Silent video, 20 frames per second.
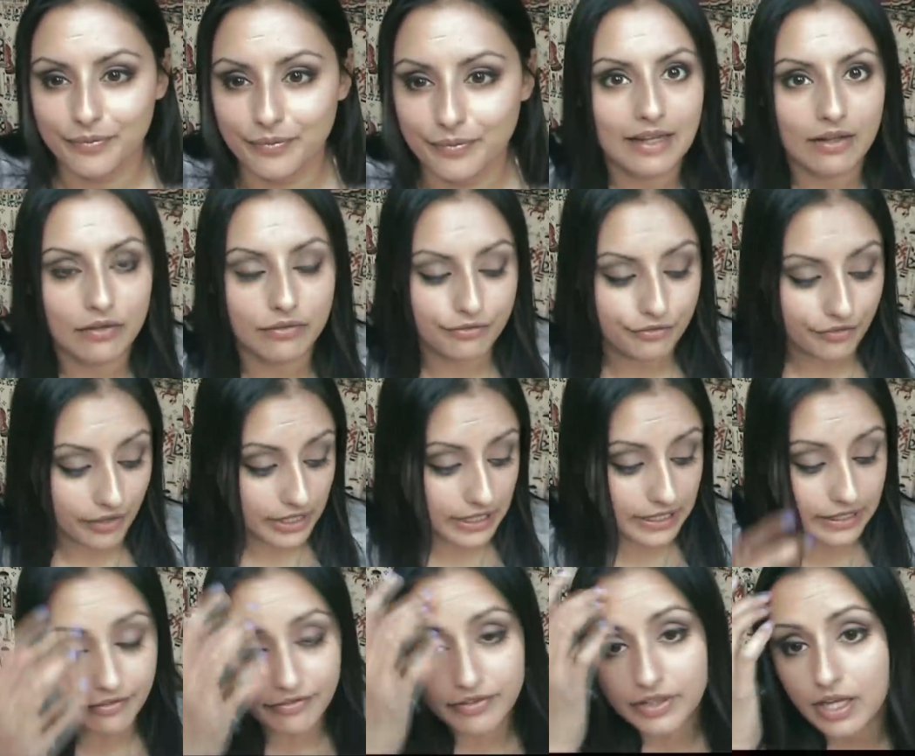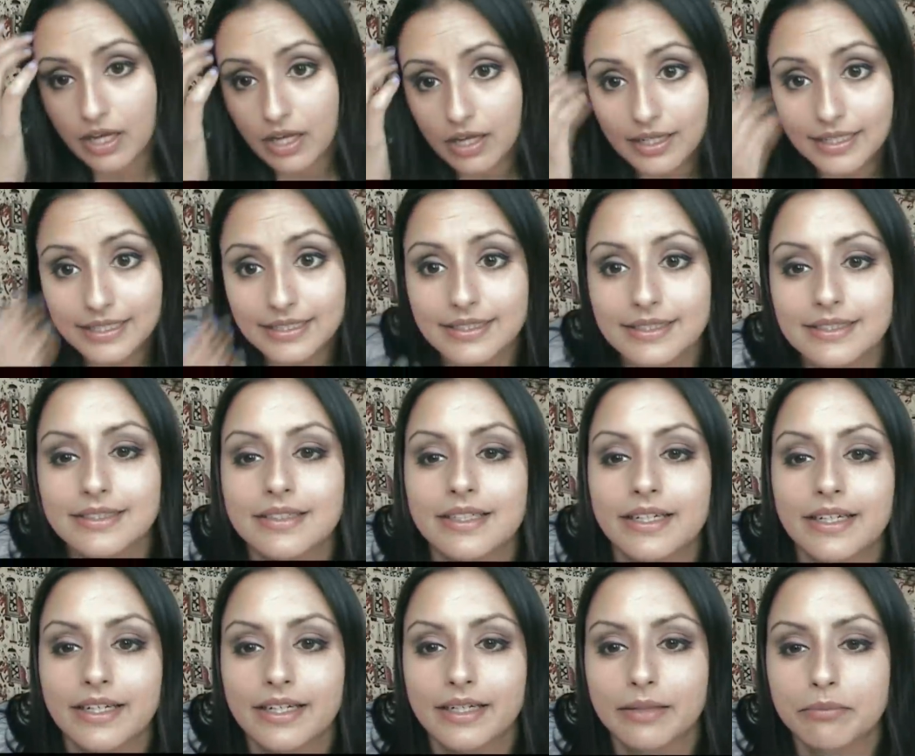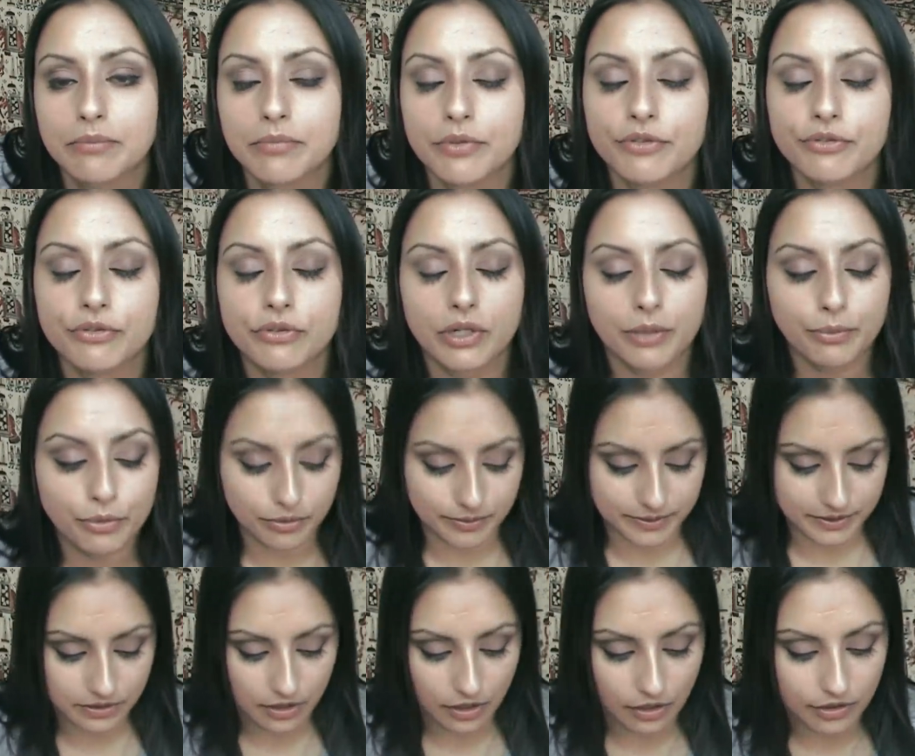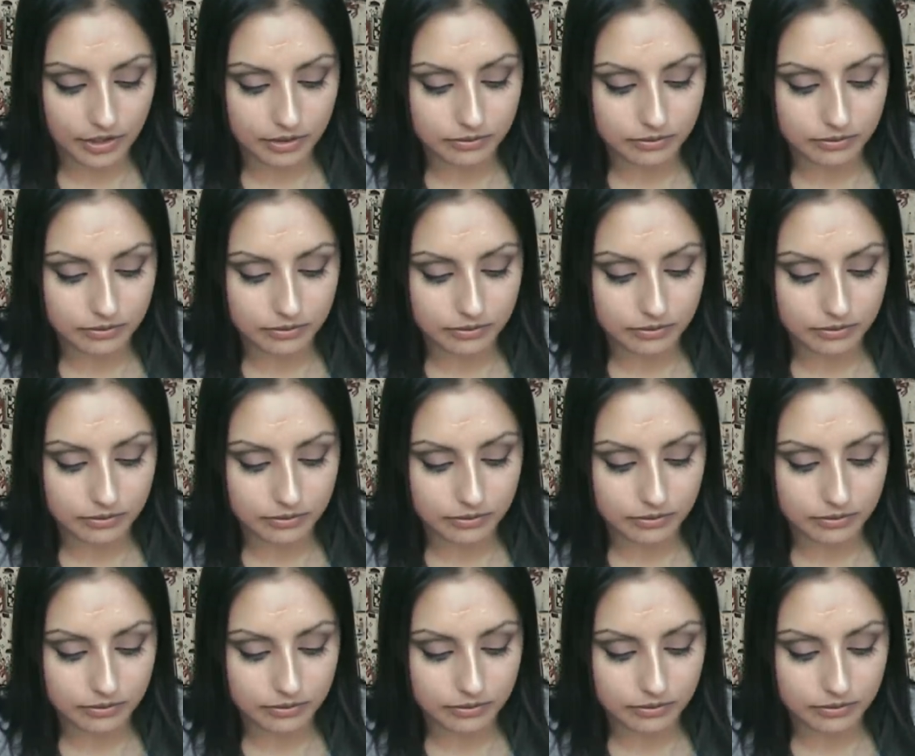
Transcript: Now finally for the eyes, before I put mascara on,